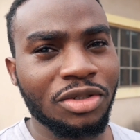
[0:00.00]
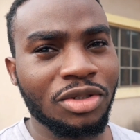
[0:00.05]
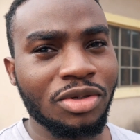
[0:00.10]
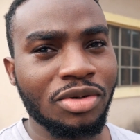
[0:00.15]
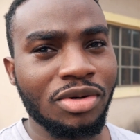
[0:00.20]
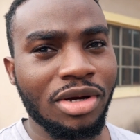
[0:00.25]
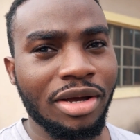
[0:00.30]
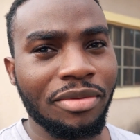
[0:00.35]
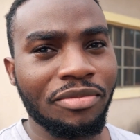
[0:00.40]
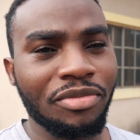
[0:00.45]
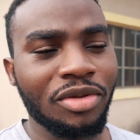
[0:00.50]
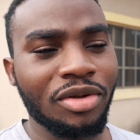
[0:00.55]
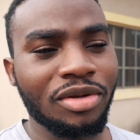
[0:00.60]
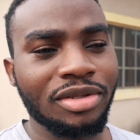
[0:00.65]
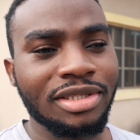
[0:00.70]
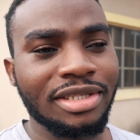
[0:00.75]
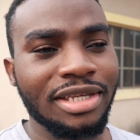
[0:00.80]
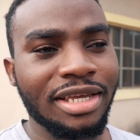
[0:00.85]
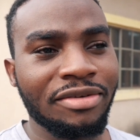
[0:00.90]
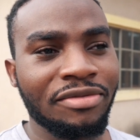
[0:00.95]
you know I'm
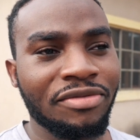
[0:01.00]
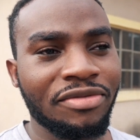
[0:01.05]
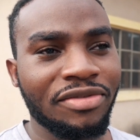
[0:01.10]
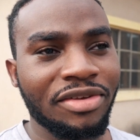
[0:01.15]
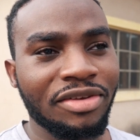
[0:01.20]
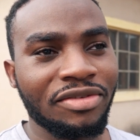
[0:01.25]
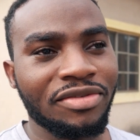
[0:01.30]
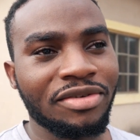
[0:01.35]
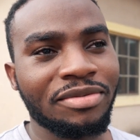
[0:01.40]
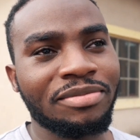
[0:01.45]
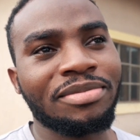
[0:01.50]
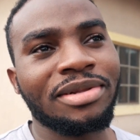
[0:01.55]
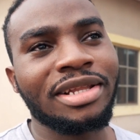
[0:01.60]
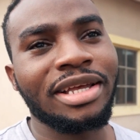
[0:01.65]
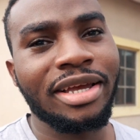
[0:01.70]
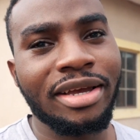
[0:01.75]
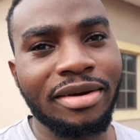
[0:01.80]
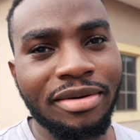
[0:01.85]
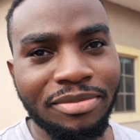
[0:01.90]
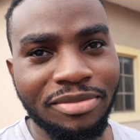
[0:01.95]
not a FIFA
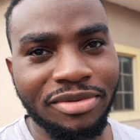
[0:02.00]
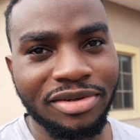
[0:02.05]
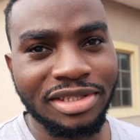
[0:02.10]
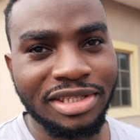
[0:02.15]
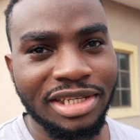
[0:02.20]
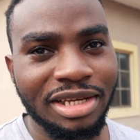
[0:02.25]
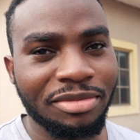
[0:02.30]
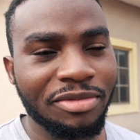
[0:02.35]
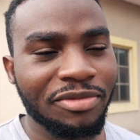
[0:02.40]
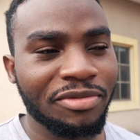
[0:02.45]
player per se.